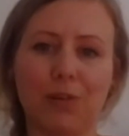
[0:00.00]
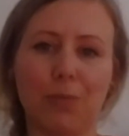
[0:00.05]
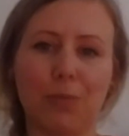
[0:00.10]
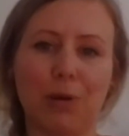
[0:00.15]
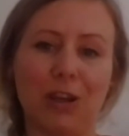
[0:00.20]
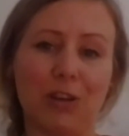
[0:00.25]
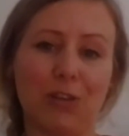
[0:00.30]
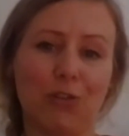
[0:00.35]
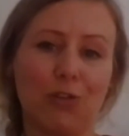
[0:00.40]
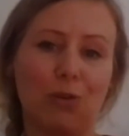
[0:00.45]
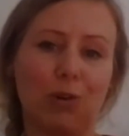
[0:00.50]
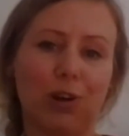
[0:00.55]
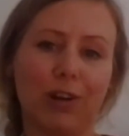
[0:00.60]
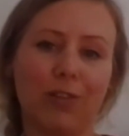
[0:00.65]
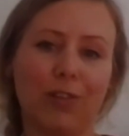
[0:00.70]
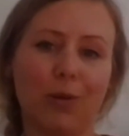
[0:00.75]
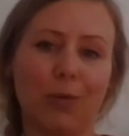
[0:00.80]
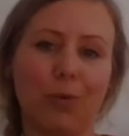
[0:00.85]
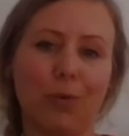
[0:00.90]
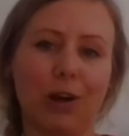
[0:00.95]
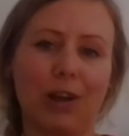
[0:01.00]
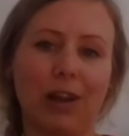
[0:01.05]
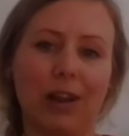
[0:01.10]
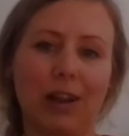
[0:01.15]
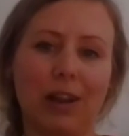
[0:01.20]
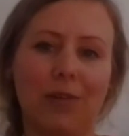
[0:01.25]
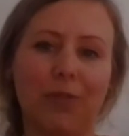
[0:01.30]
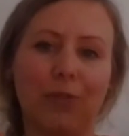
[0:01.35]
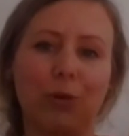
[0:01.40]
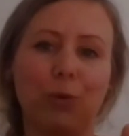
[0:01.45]
and making sure I had the right
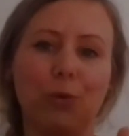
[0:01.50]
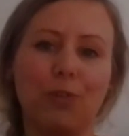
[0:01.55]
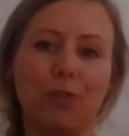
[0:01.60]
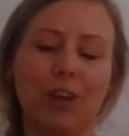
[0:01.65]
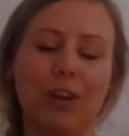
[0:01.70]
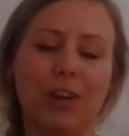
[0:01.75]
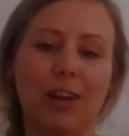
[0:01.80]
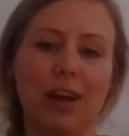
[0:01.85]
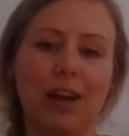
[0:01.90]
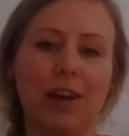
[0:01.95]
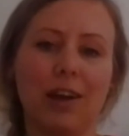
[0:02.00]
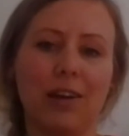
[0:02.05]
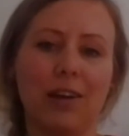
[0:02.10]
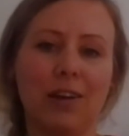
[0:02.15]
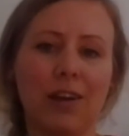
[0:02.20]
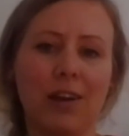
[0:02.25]
levels in there,